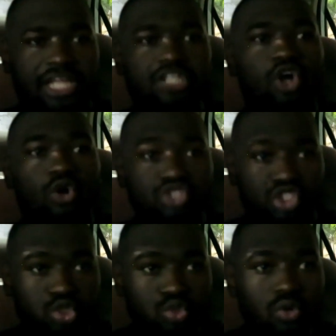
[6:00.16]
didn't go
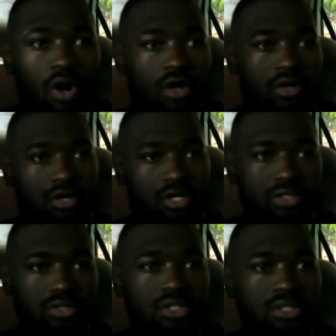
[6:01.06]
too hard
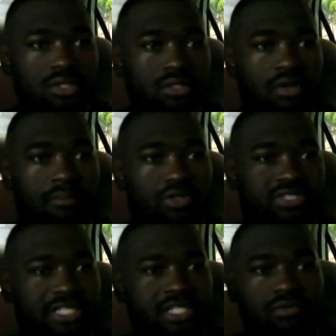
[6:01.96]
on. The
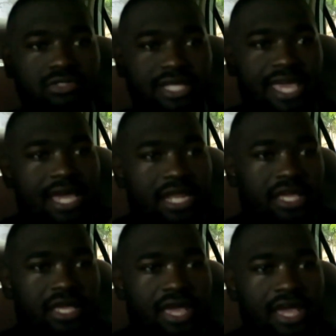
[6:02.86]
most I did was a
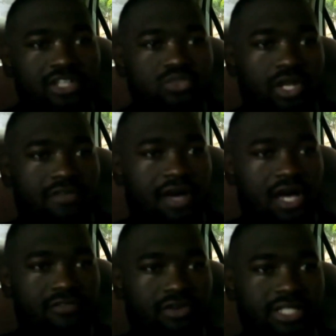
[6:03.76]
caddy and a
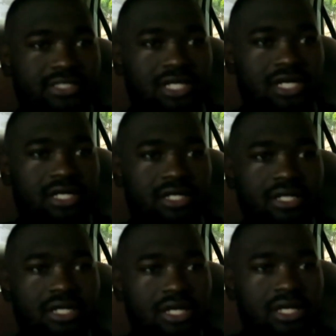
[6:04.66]
25 on each side.
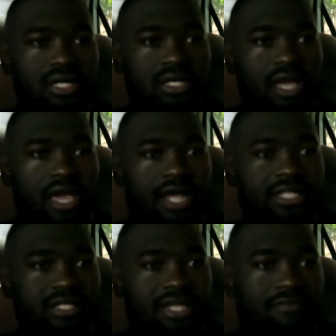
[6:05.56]
And I
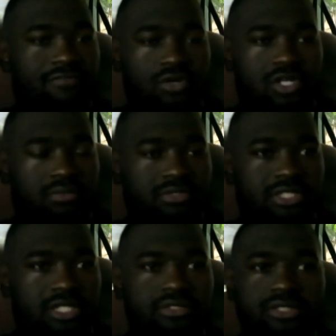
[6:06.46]
did that for a couple
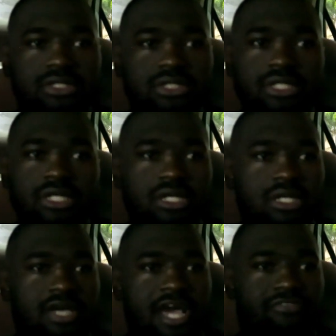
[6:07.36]
sets.
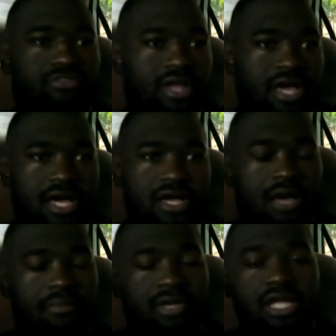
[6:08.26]
After that,
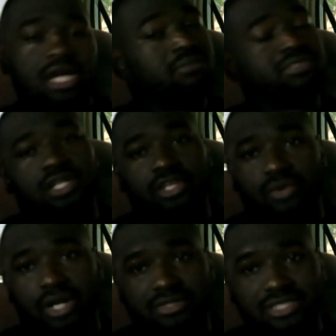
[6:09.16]
I mean, I'm telling you,
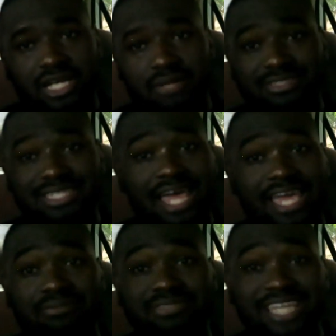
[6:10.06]
when I'm said I'm like,
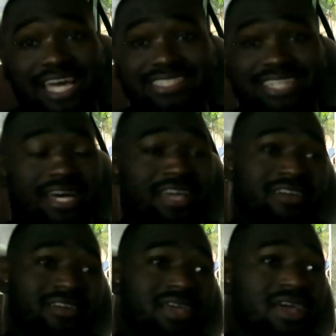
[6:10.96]
I'm dead
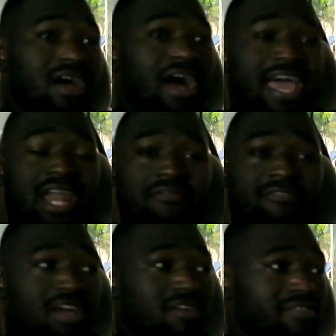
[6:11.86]
tired and I'm
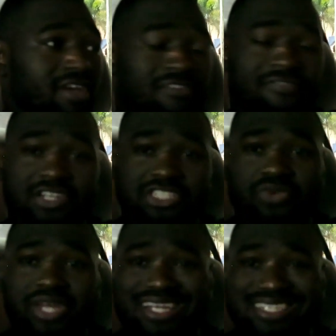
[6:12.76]
very, very
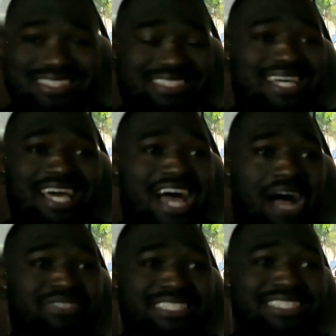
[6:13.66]
frustrated because
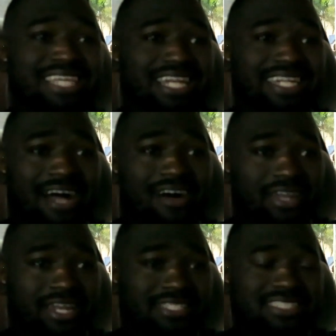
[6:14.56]
I'm just sitting down
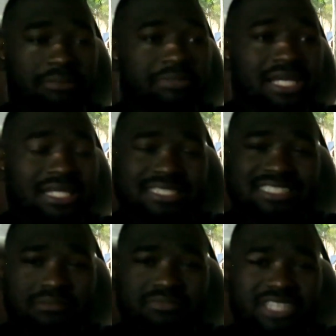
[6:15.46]
and then some,
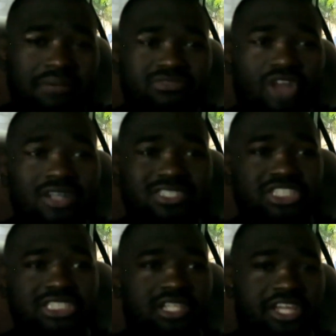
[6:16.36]
some, some thoughts
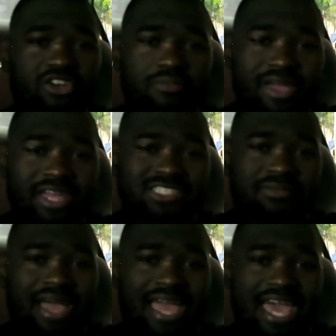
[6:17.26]
just linger into
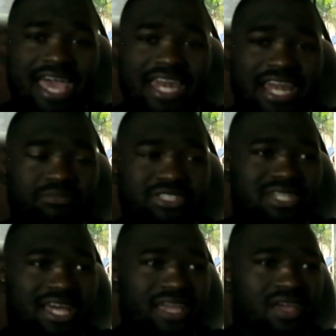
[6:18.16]
my head and I'm just
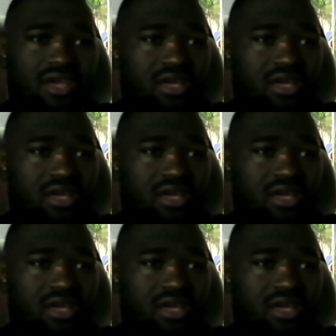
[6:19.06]
like,